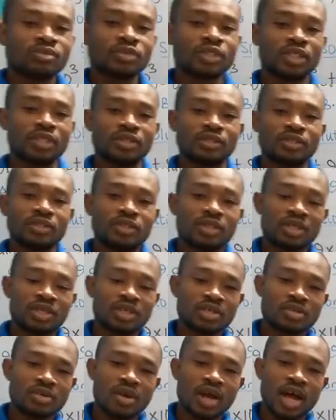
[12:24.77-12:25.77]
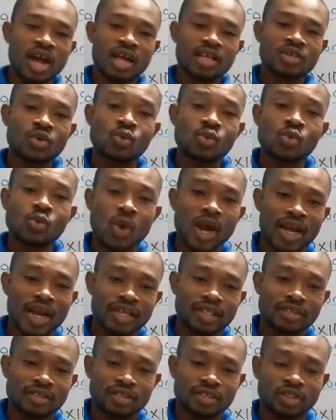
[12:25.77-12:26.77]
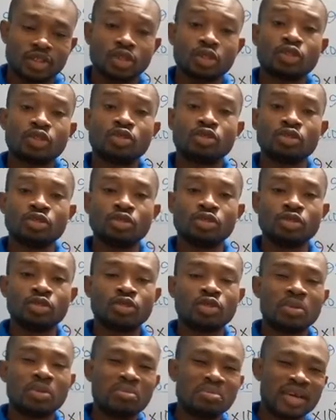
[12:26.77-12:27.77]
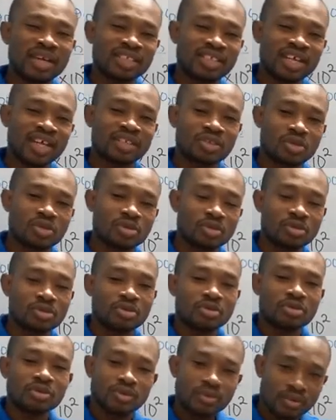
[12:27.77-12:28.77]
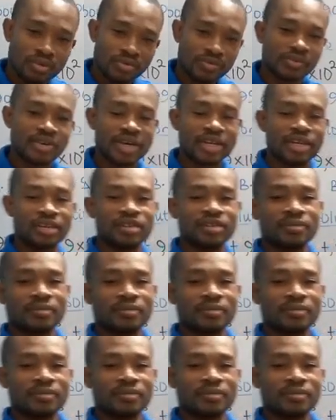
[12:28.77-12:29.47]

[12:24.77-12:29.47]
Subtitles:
Good. You're going to add 1 to 2 to make that 2 3.